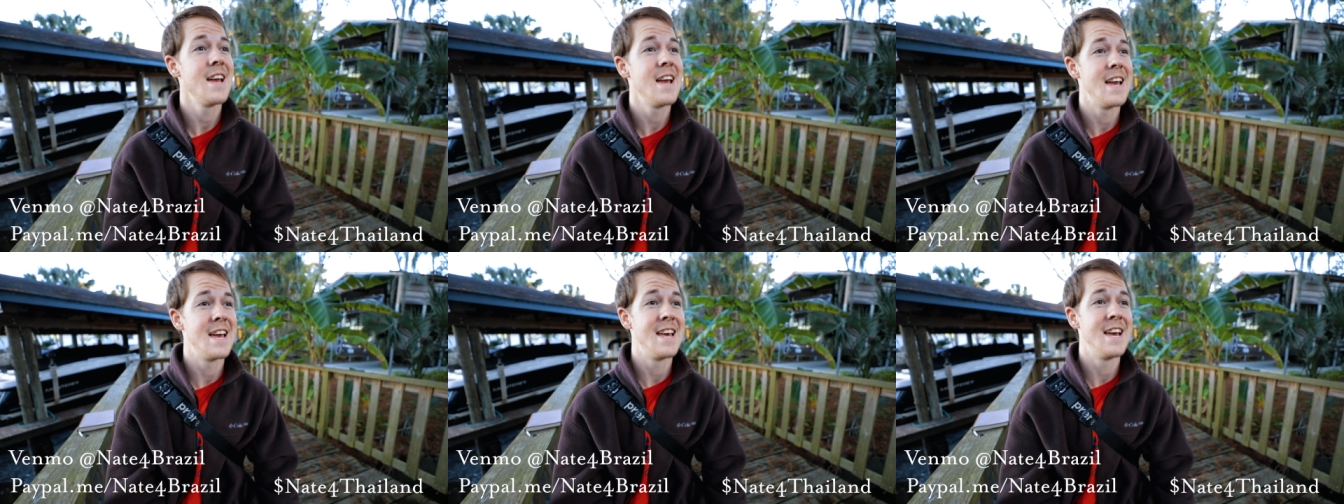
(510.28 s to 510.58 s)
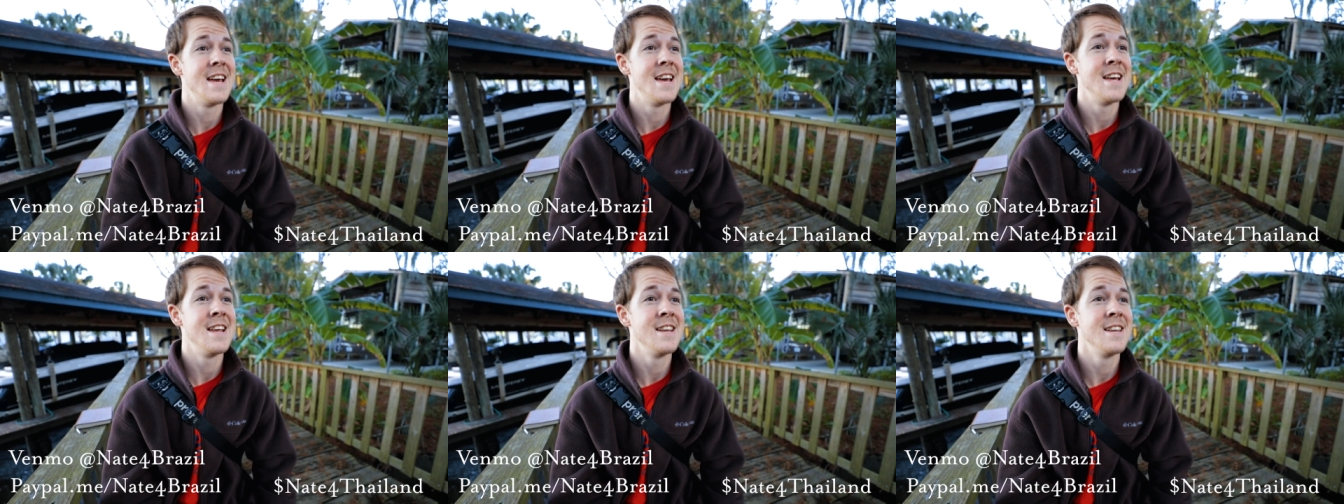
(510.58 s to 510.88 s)

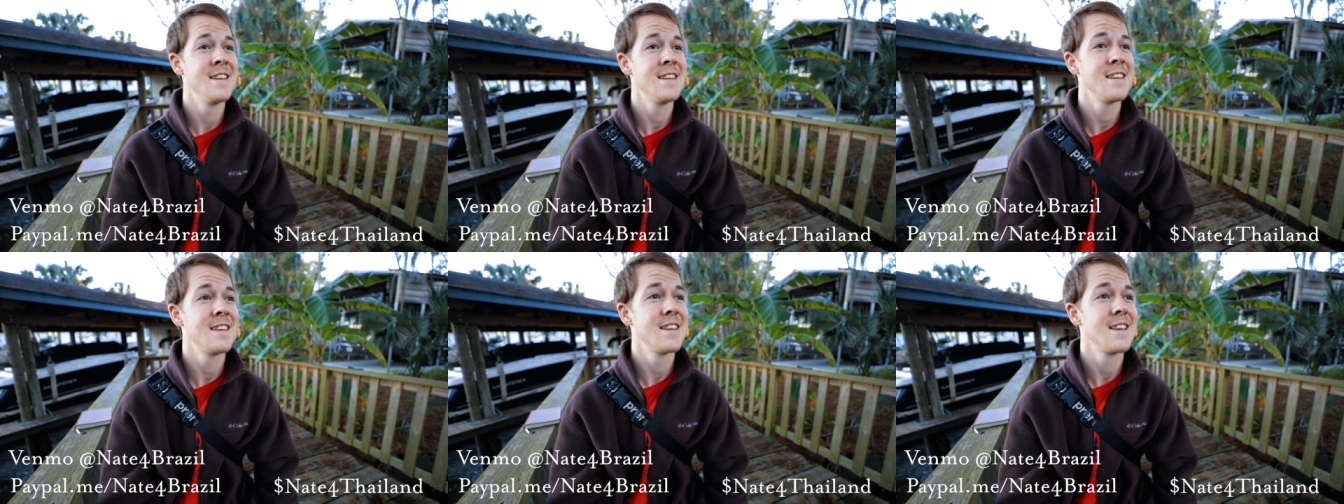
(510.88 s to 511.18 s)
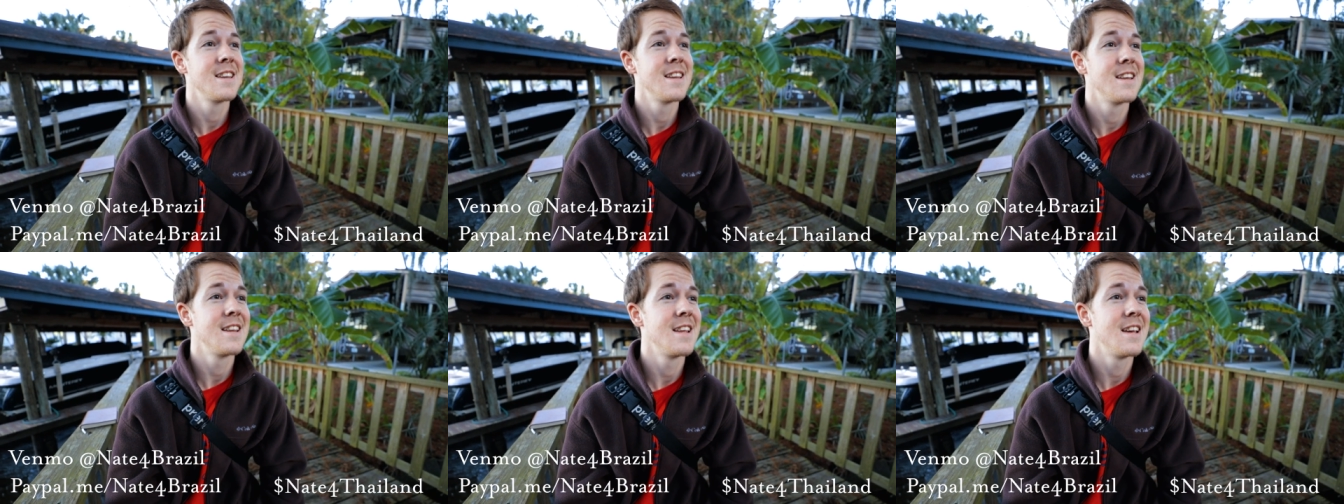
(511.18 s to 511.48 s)
and
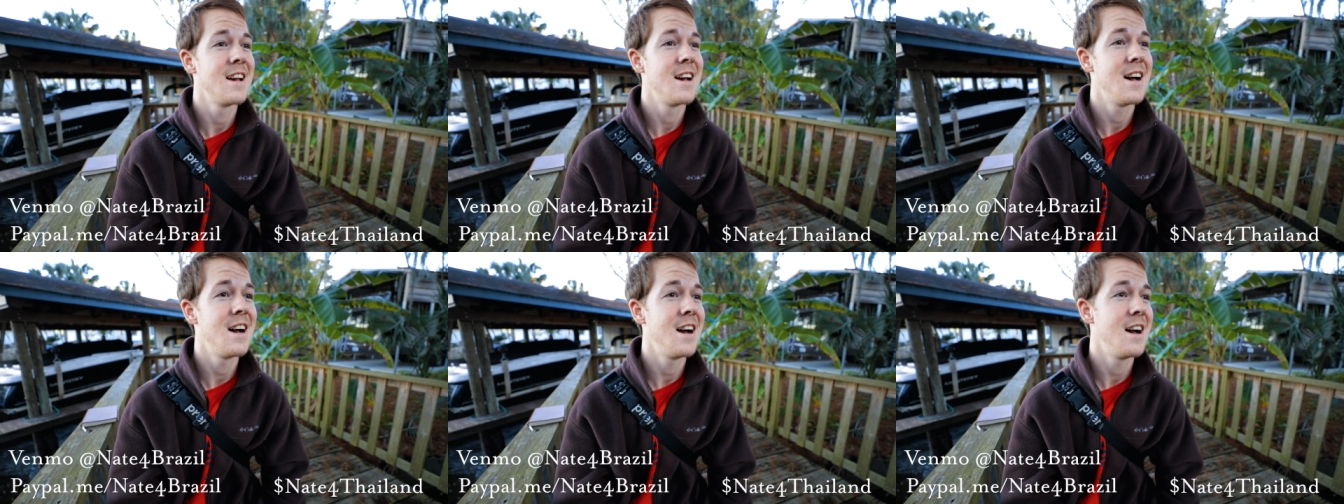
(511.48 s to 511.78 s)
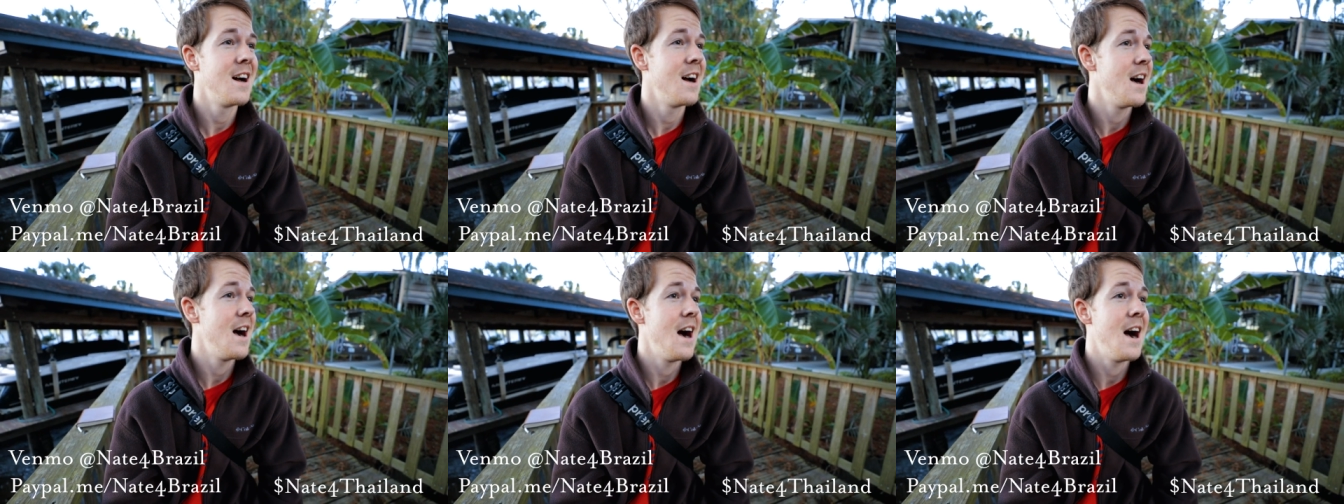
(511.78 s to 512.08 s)

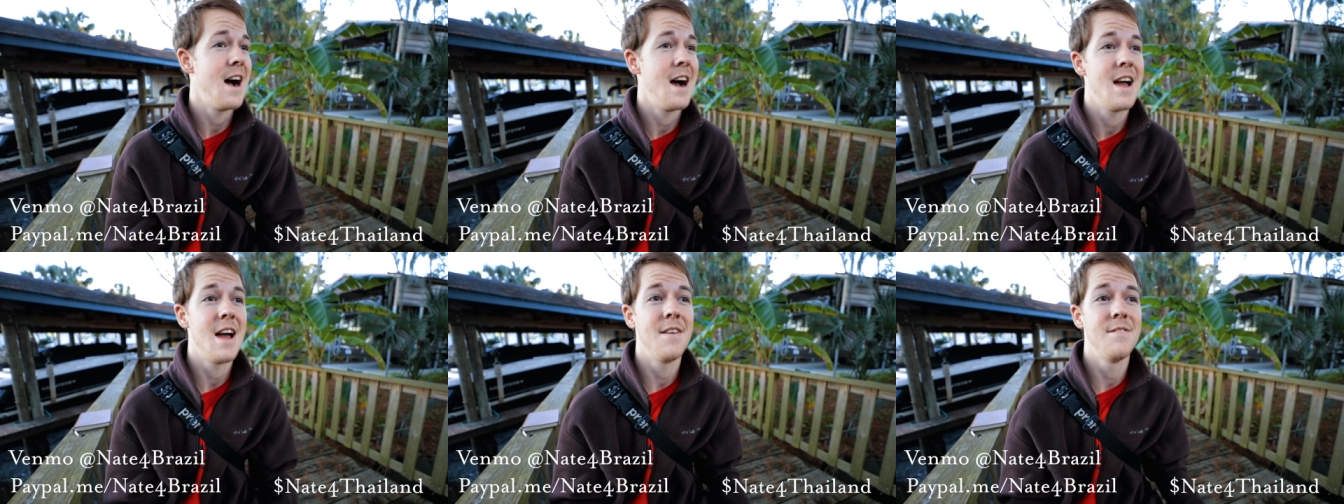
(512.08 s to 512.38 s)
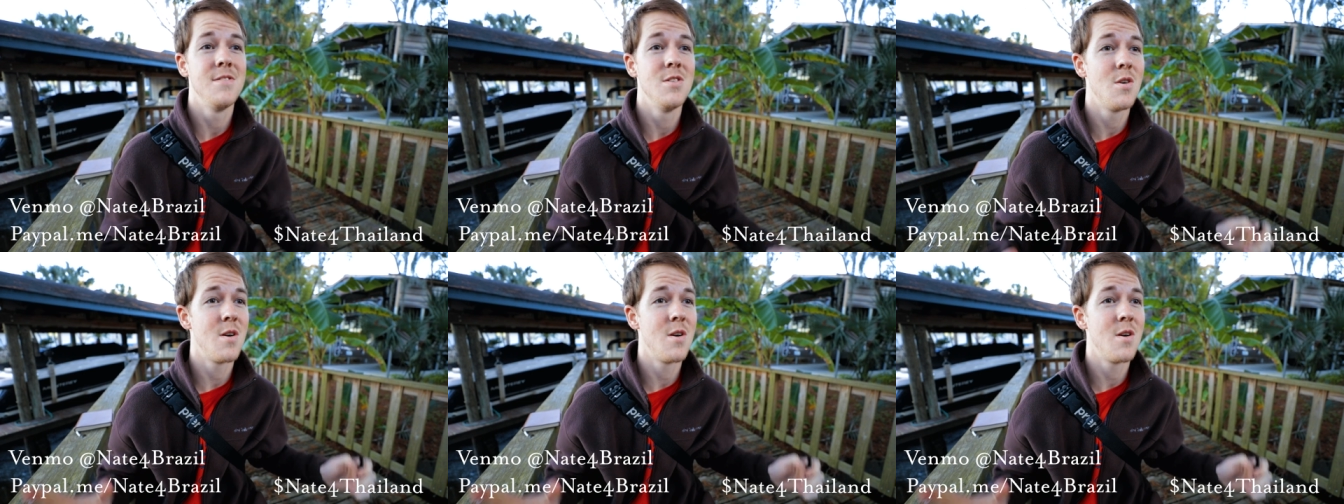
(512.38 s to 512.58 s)
I have